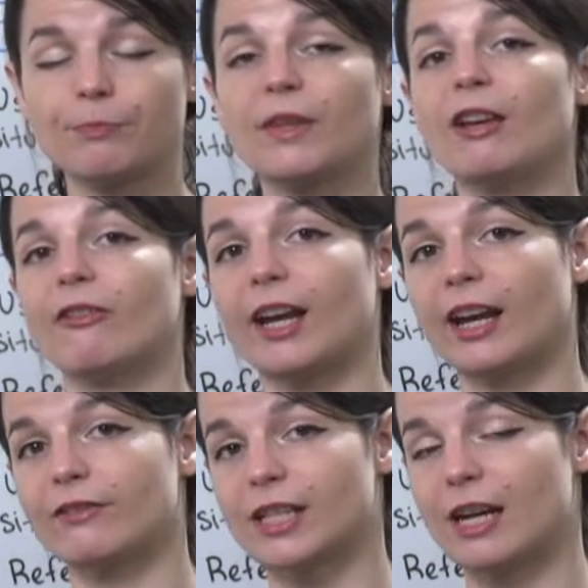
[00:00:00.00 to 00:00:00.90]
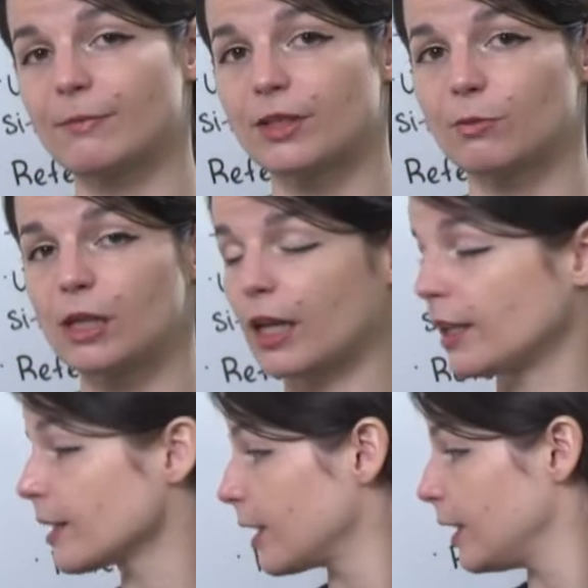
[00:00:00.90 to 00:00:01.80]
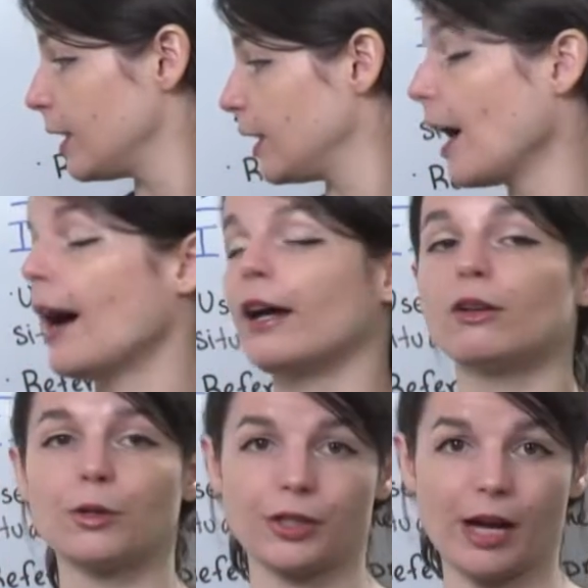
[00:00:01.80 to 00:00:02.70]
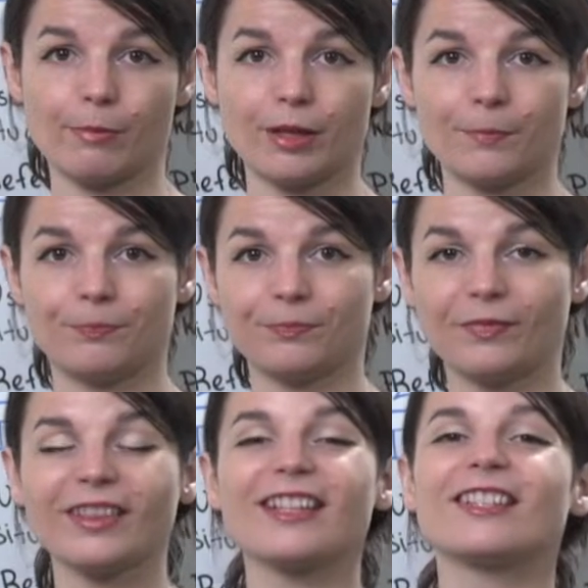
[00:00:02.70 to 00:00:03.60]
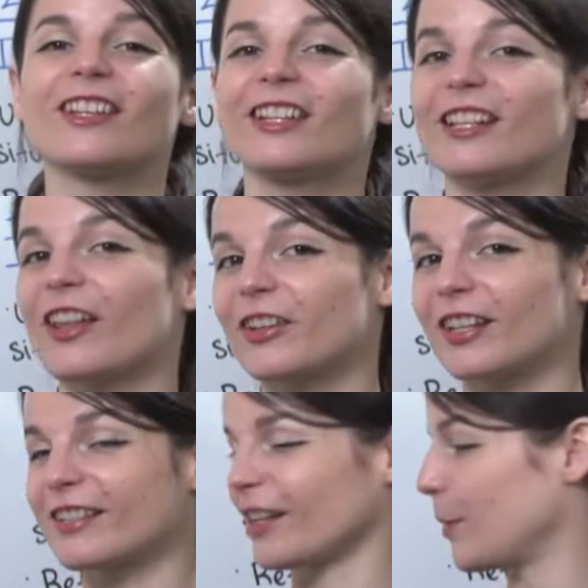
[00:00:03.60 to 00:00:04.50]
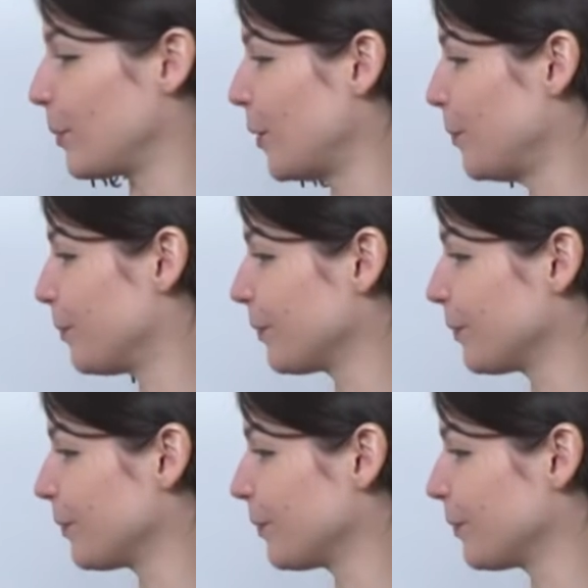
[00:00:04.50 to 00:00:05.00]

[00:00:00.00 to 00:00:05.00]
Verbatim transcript: If I have time this weekend, I'll go shopping. Let's look at another example.